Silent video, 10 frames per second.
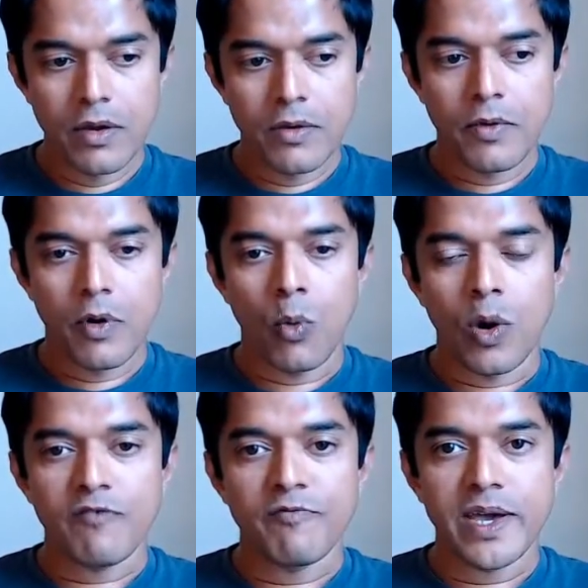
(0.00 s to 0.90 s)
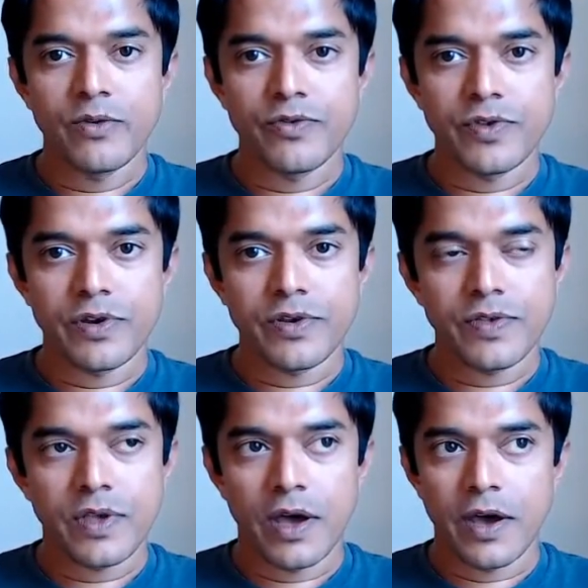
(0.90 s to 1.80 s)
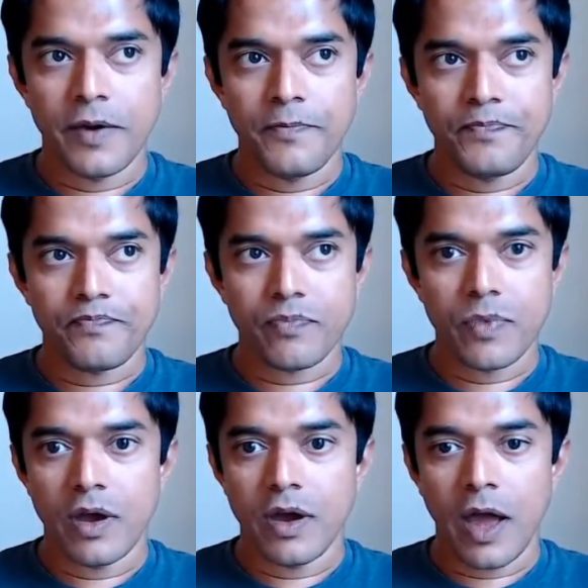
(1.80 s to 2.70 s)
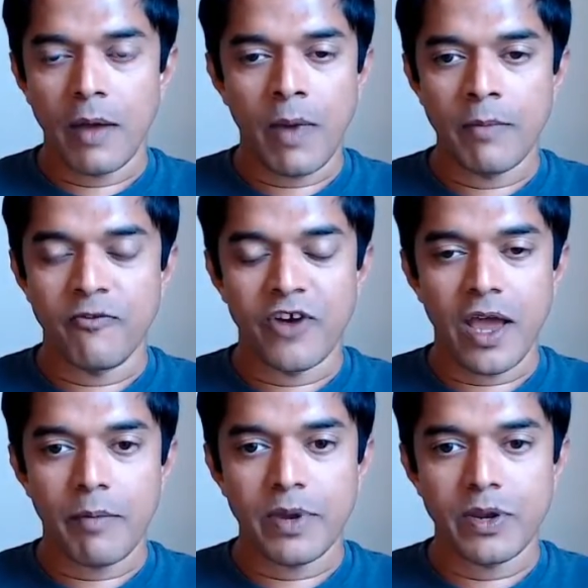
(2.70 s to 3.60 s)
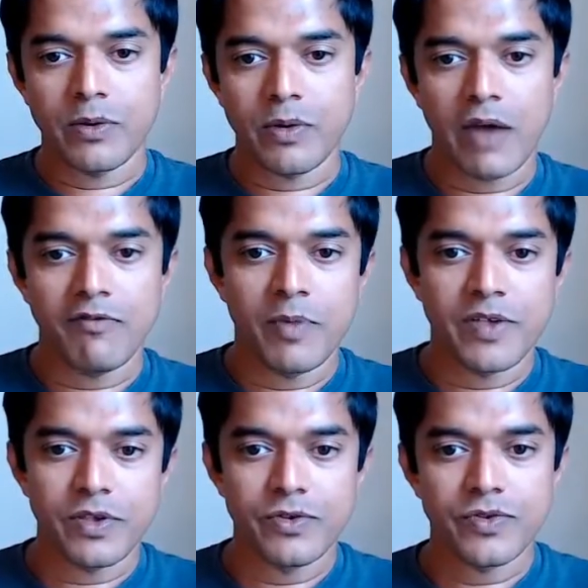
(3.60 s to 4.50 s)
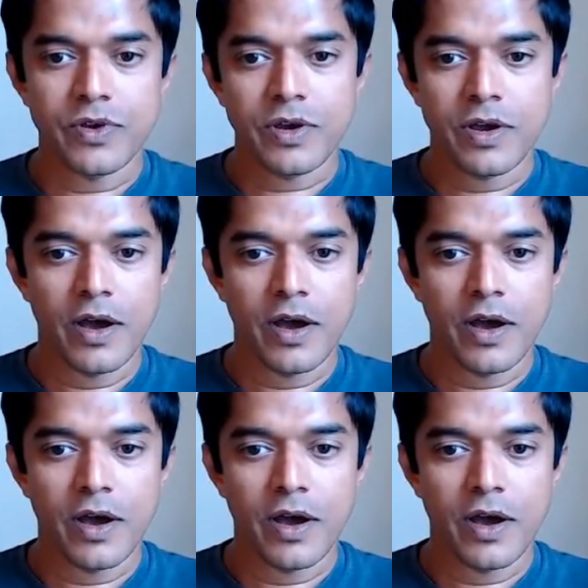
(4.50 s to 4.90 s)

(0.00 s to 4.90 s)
One of my users, I'm very happy to have him as a user.